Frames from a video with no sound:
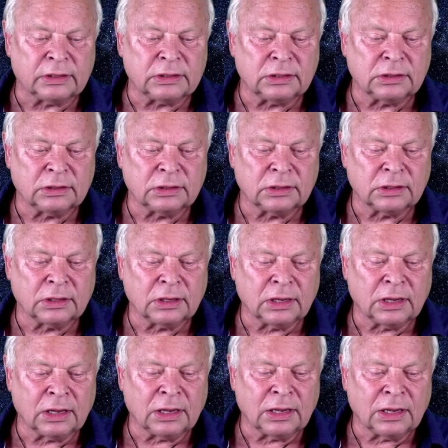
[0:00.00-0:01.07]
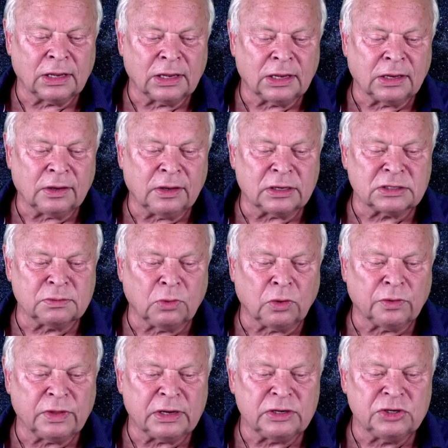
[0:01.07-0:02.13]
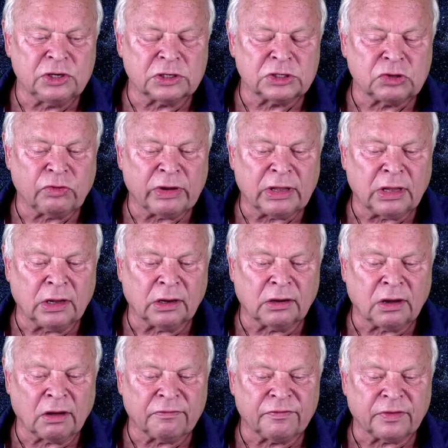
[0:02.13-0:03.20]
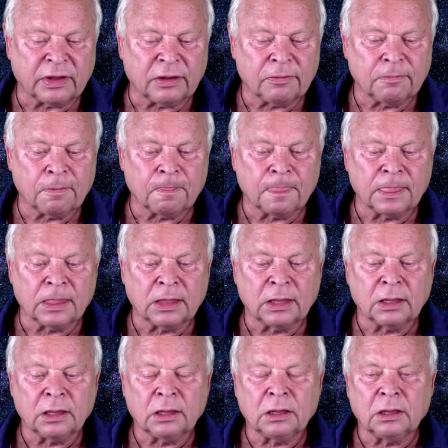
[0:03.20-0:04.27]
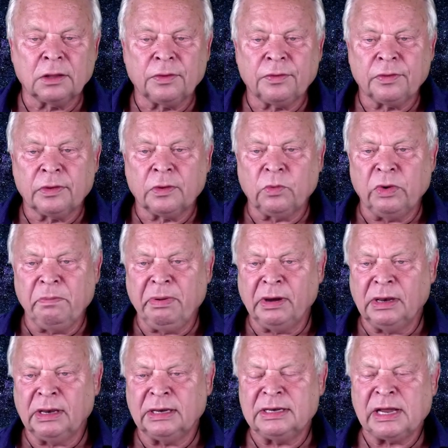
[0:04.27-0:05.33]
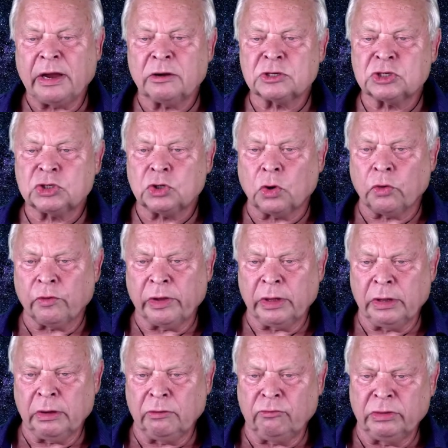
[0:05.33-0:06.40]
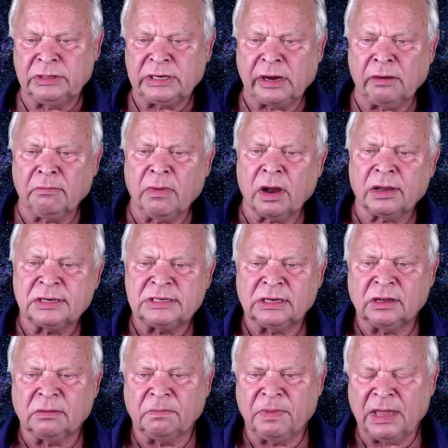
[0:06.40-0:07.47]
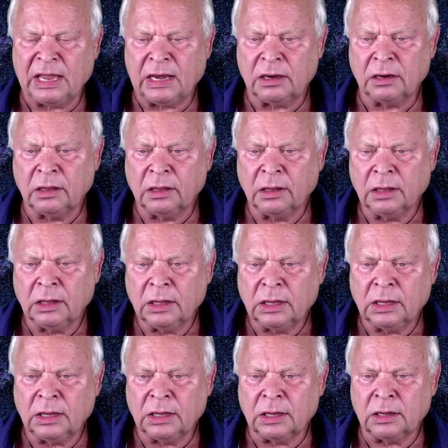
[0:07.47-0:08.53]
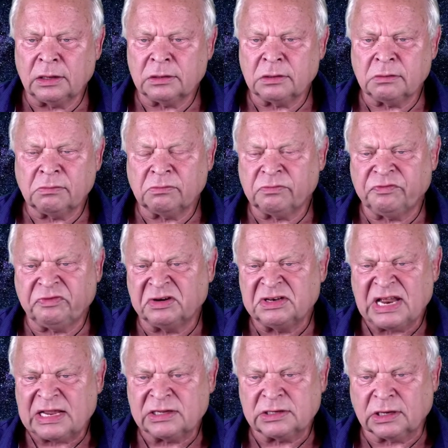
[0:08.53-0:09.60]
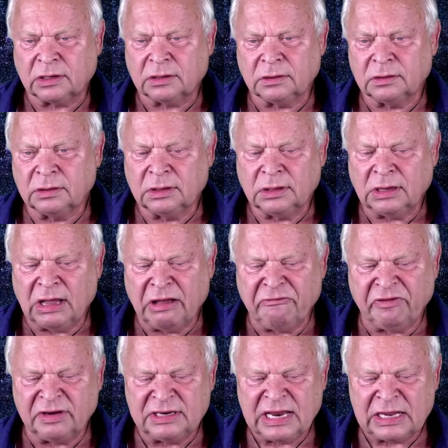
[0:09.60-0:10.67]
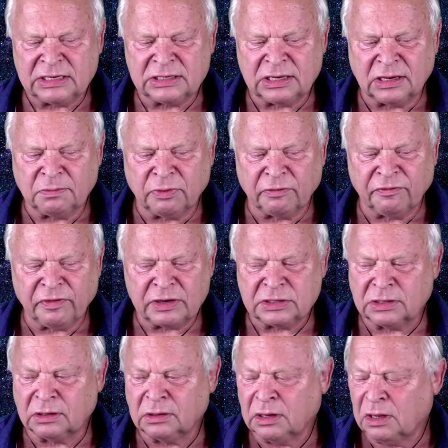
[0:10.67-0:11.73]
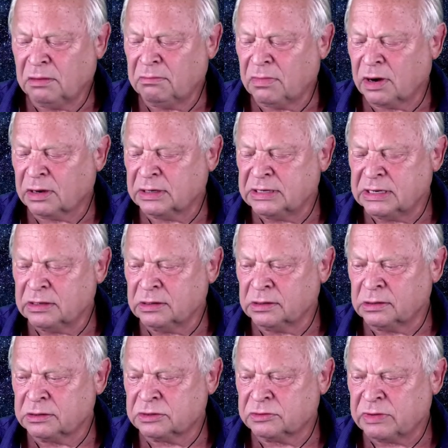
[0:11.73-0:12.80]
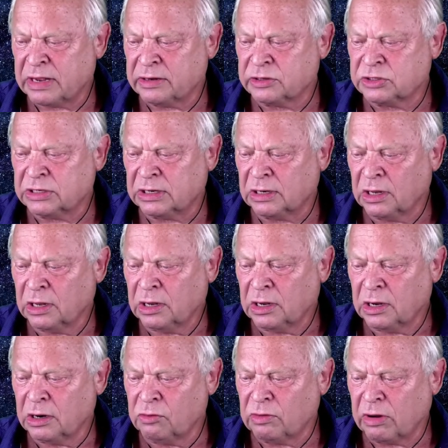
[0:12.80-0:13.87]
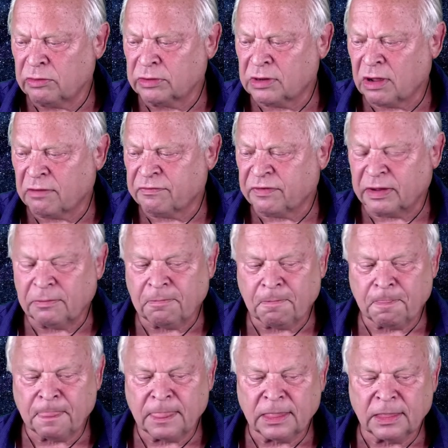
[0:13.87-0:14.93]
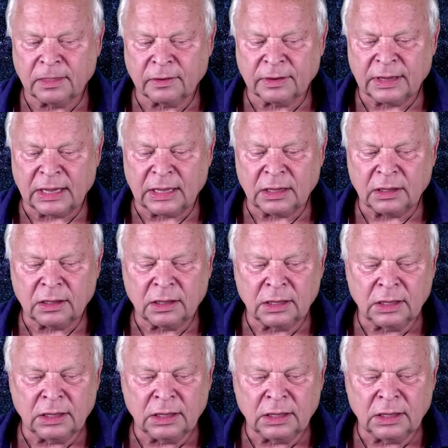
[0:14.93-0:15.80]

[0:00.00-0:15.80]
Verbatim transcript: it. There's more than just drinking a coffee. We build an entire story, an entire marketing campaign, uh, fantastic. A fantastic professional marketing strategy around coffee, okay?